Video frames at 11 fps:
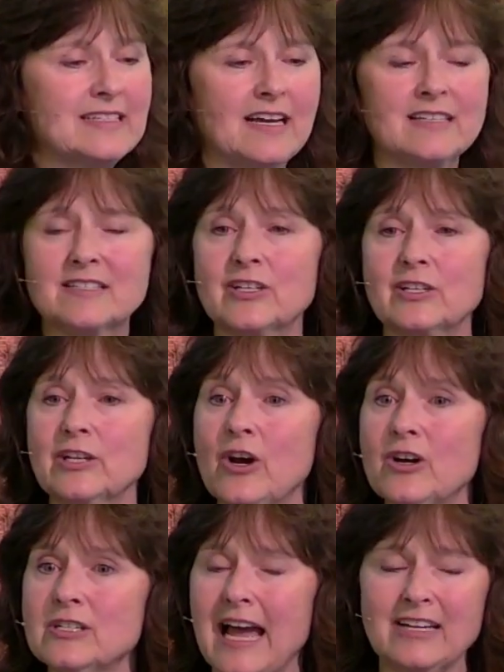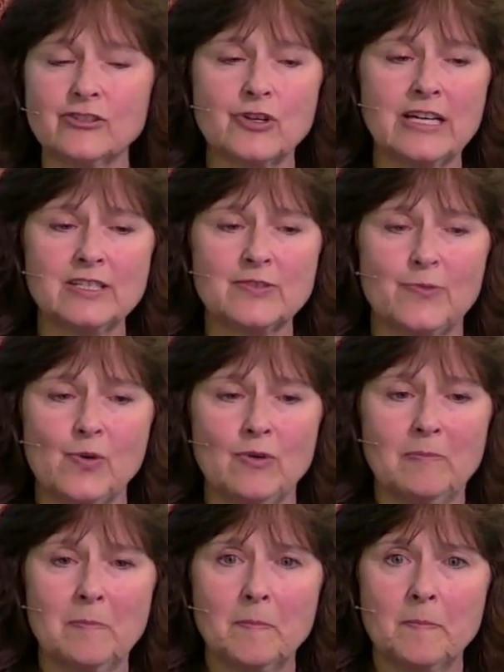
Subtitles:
us to learn and transform.